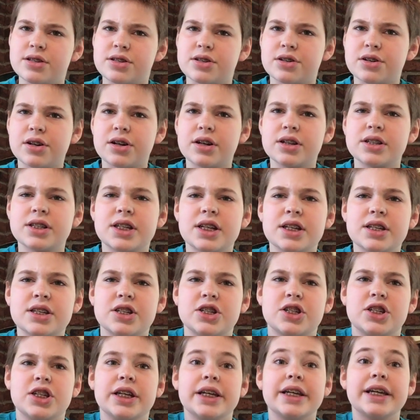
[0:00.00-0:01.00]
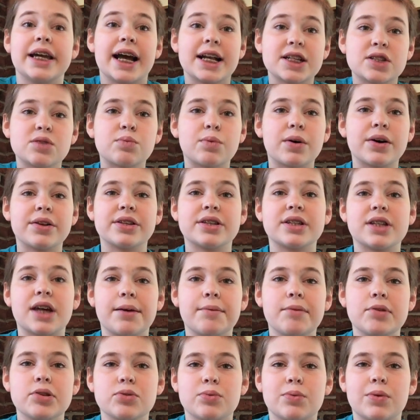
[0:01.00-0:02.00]
Zircon says that she gets why the
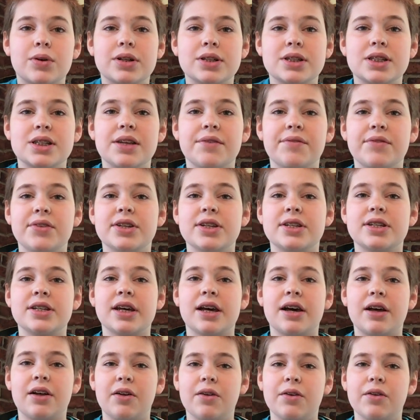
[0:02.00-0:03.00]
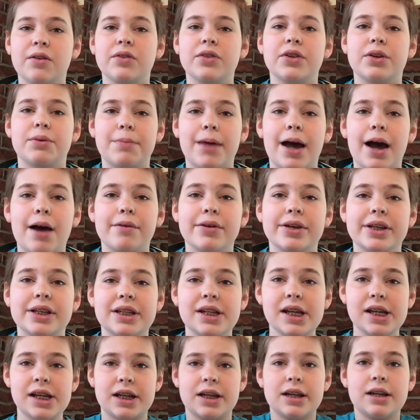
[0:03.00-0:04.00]
diamonds want Steven to tell them how he
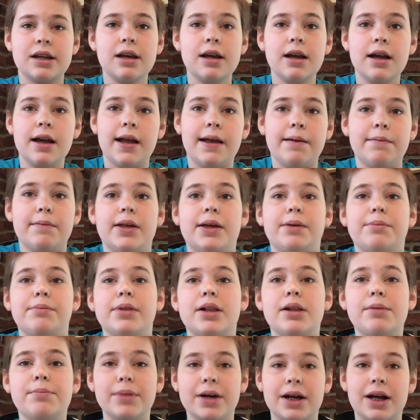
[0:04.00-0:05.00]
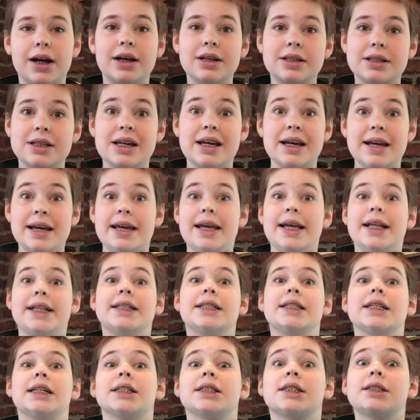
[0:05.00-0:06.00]
did it, namely because
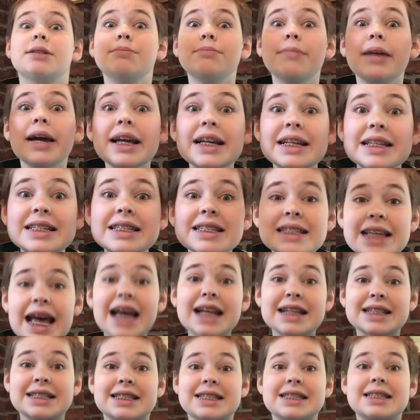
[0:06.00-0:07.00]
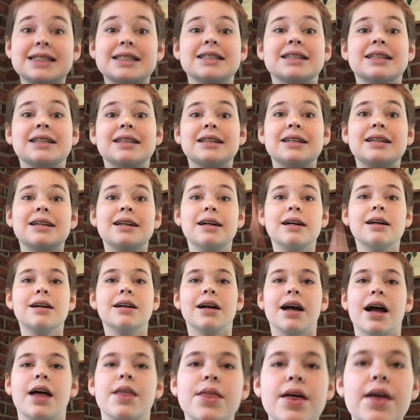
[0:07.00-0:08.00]
it doesn't make sense.
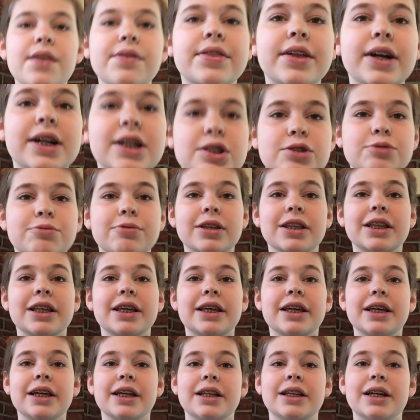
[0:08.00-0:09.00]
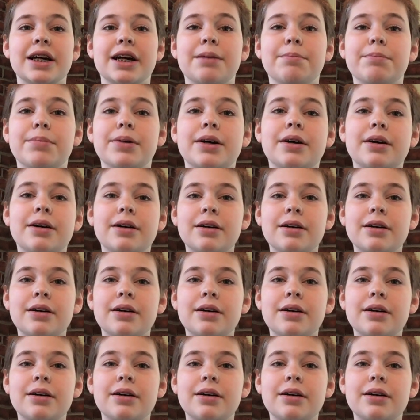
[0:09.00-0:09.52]
And then things really heat up.